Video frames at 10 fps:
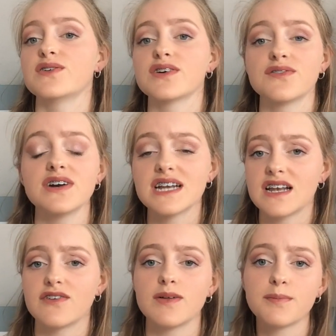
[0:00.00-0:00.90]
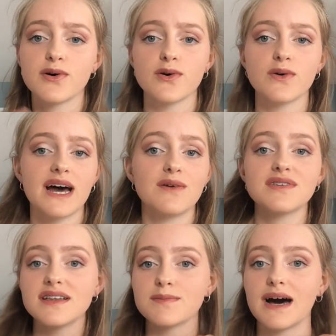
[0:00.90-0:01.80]
was a really lovely pool, and it
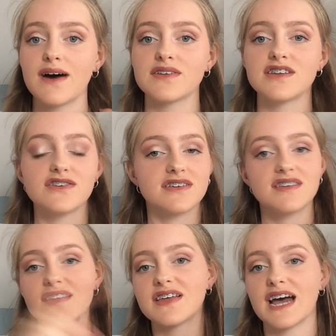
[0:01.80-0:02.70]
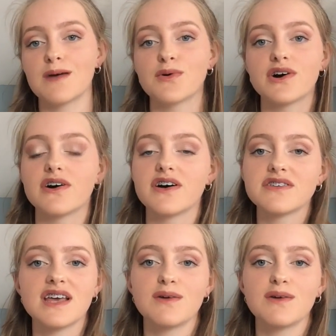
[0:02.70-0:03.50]
was in the mountains. You could see the cable cars.